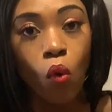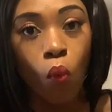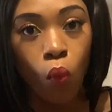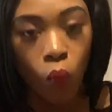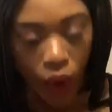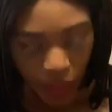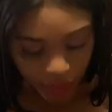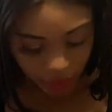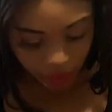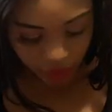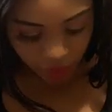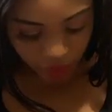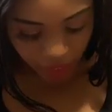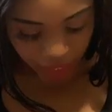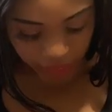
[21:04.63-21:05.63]
well,
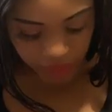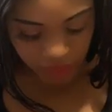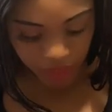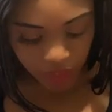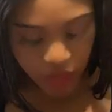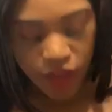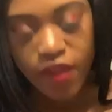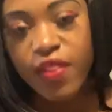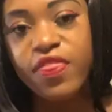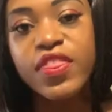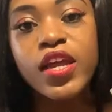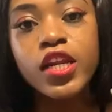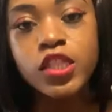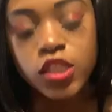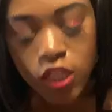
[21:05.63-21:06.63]
right?
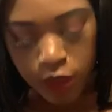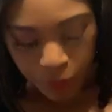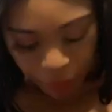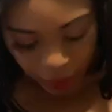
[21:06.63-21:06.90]
Then it's in